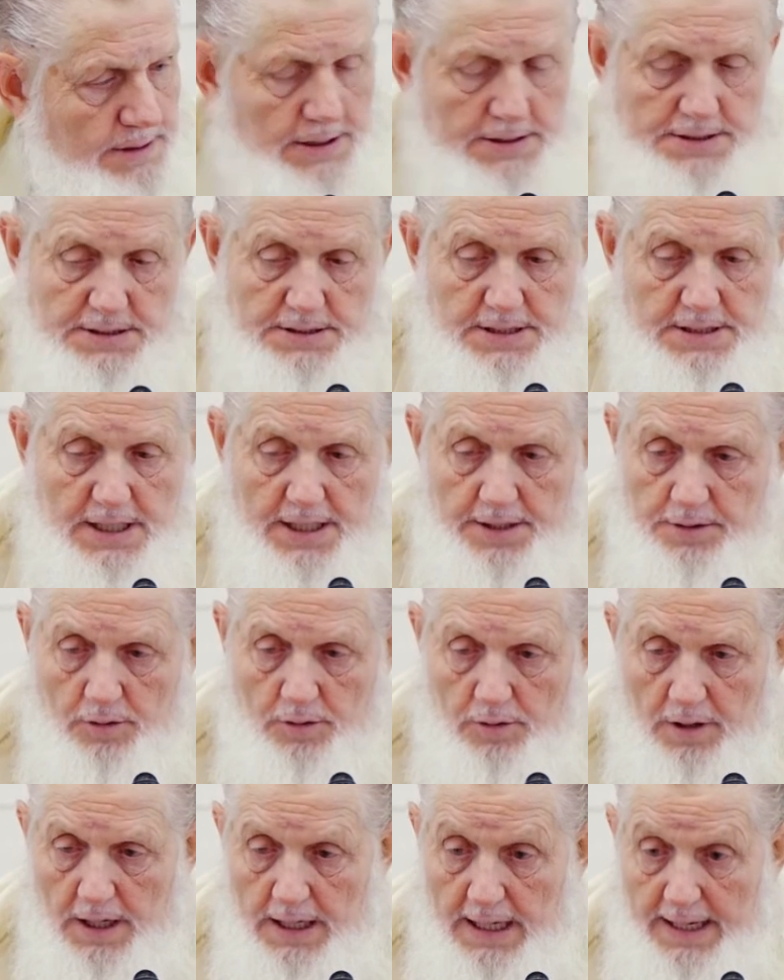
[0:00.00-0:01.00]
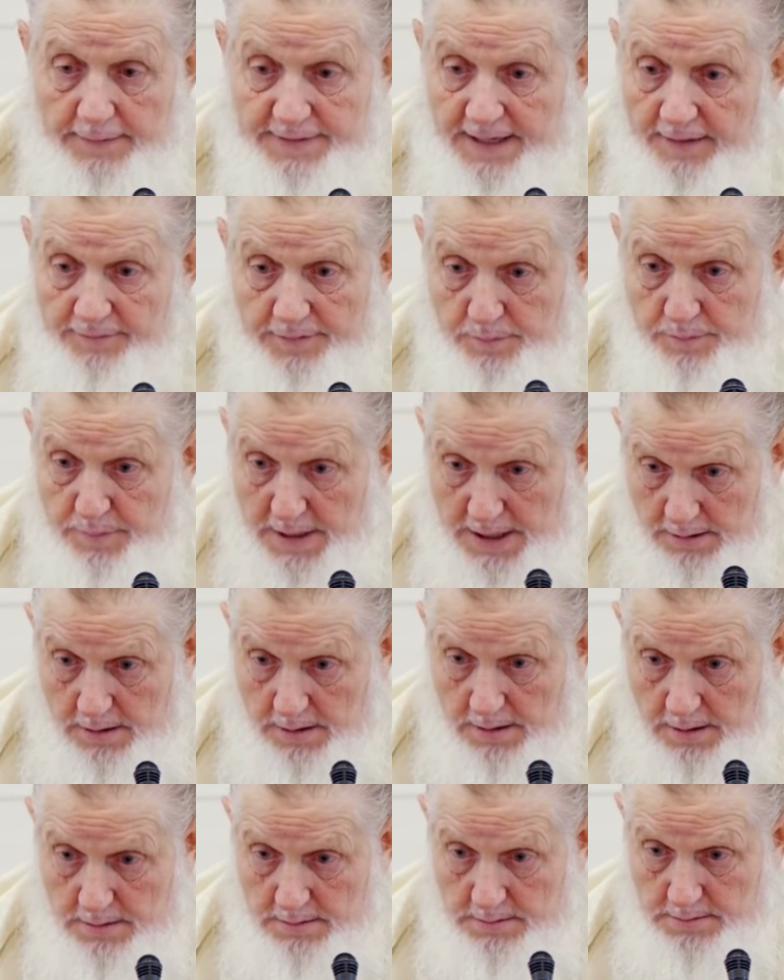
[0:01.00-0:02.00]
It doesn't say in the Quran I have to have a
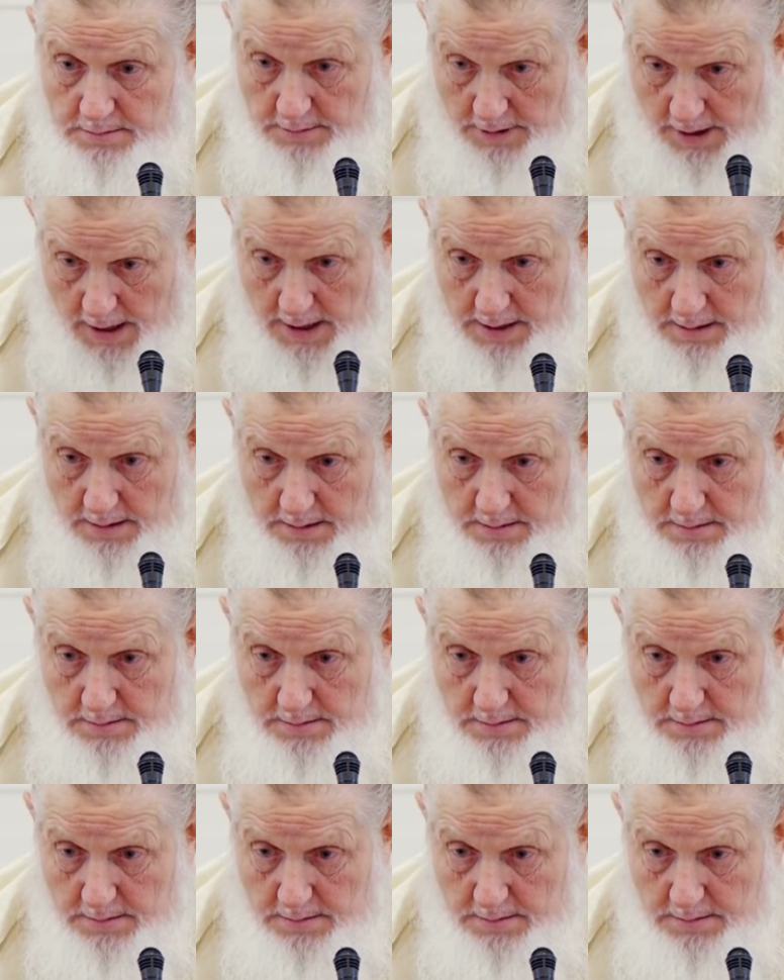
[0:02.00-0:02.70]
beard, right?